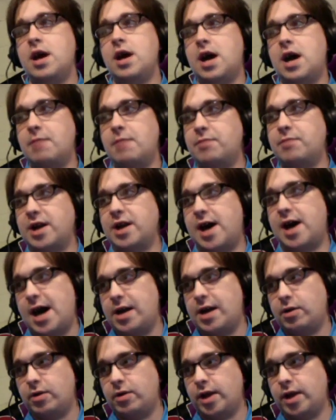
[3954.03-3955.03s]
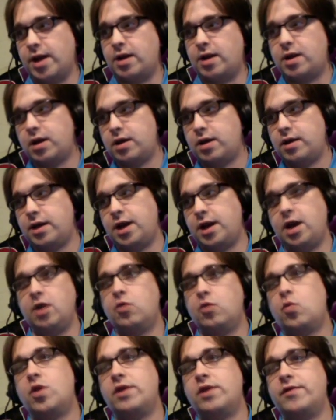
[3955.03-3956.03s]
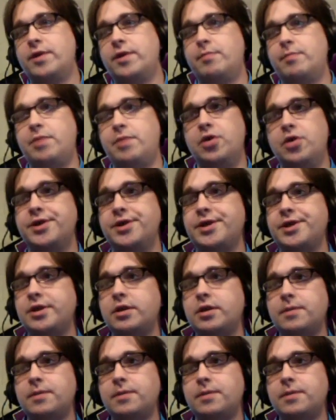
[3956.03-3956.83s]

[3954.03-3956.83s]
I'm going to hide a link in one of the posts.